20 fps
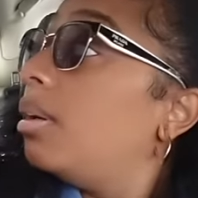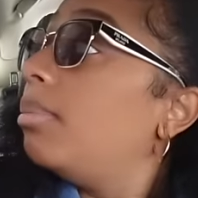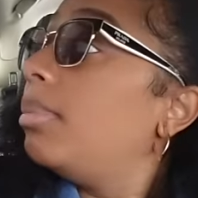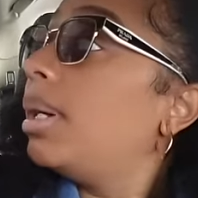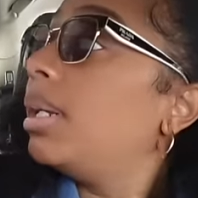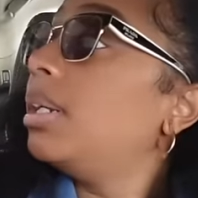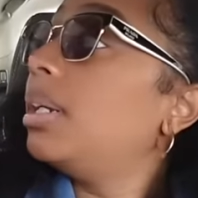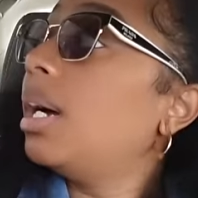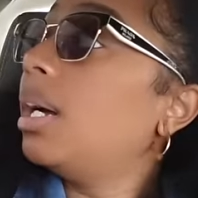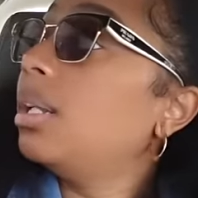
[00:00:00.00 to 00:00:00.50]

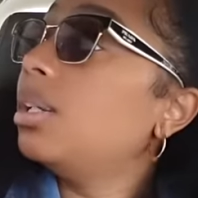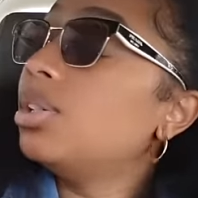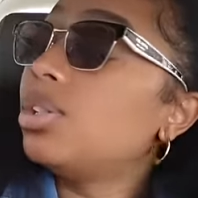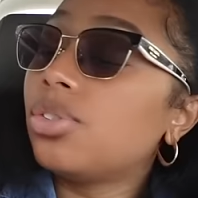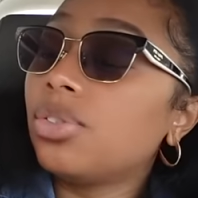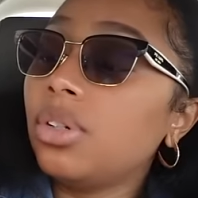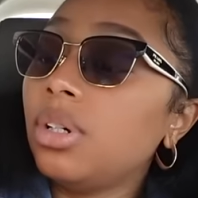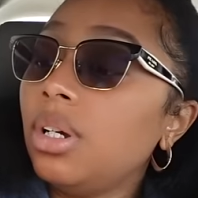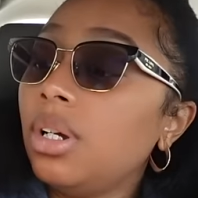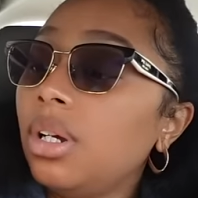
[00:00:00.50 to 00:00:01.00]
My Dollar
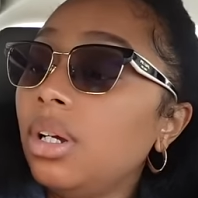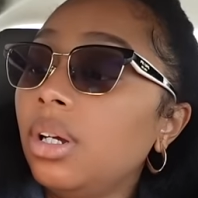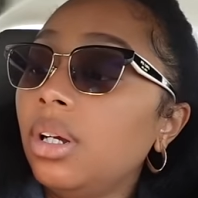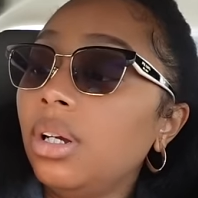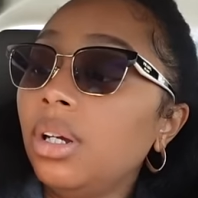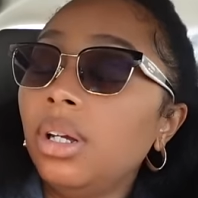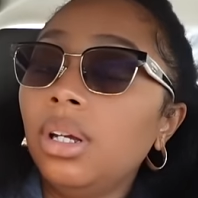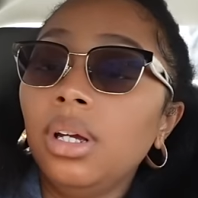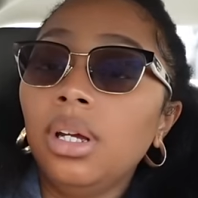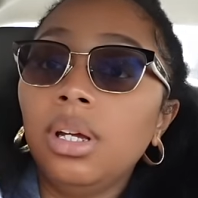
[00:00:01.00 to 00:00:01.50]
Tree
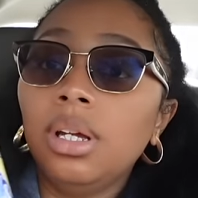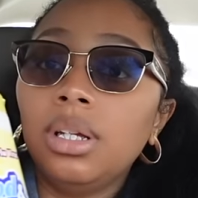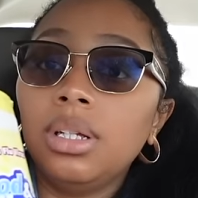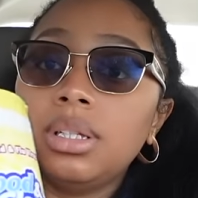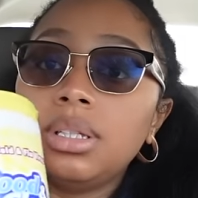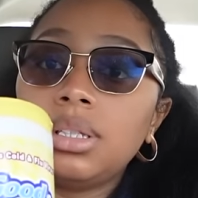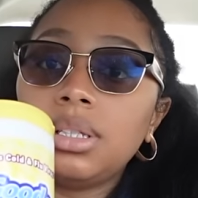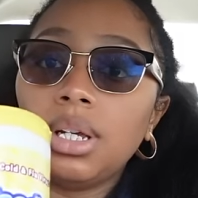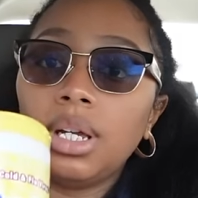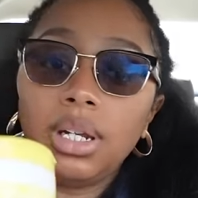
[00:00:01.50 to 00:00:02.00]

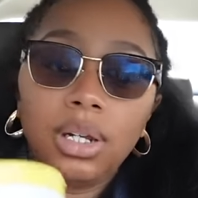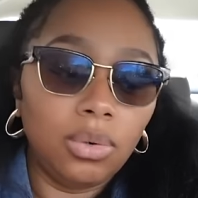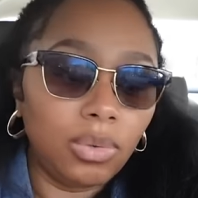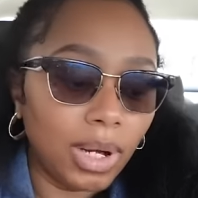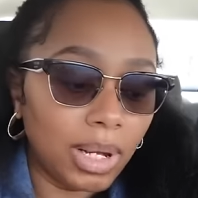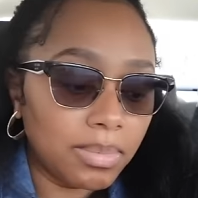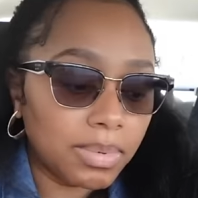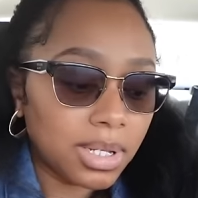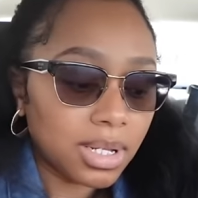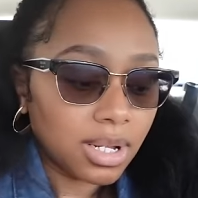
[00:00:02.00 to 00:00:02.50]
Sandy
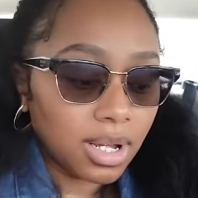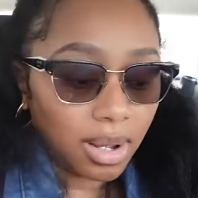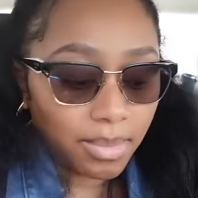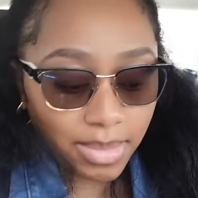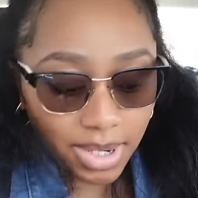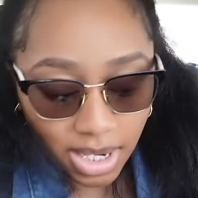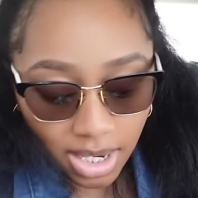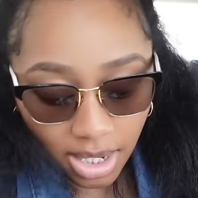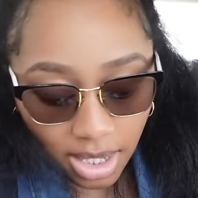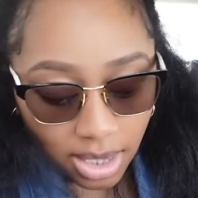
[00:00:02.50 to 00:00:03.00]
Wipes
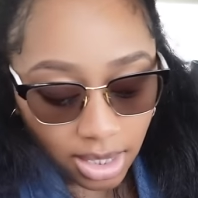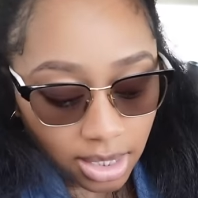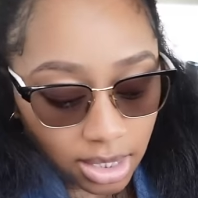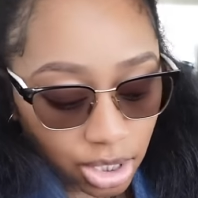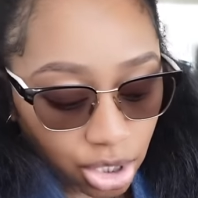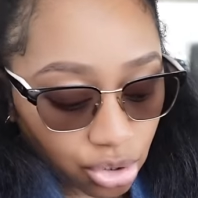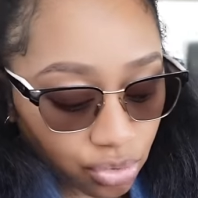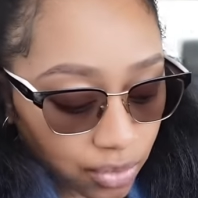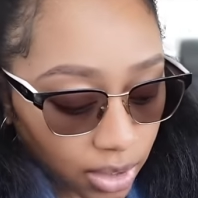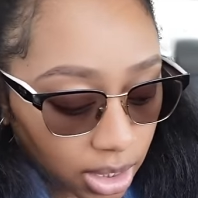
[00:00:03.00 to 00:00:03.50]
coming in
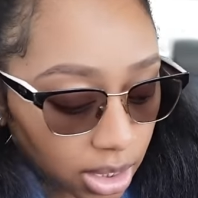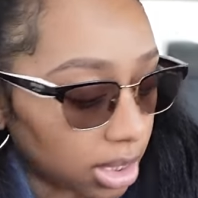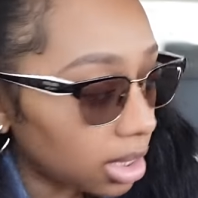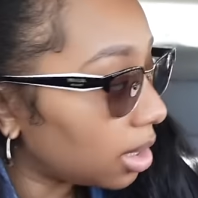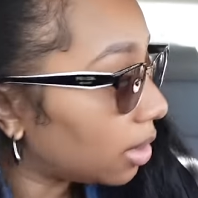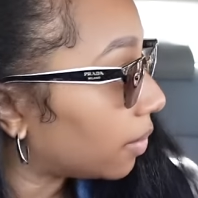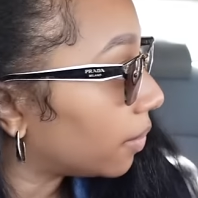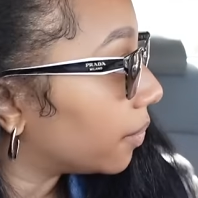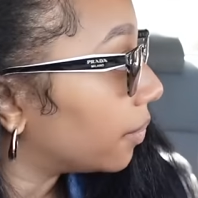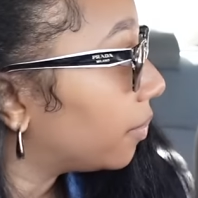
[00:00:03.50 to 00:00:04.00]
clutch right now.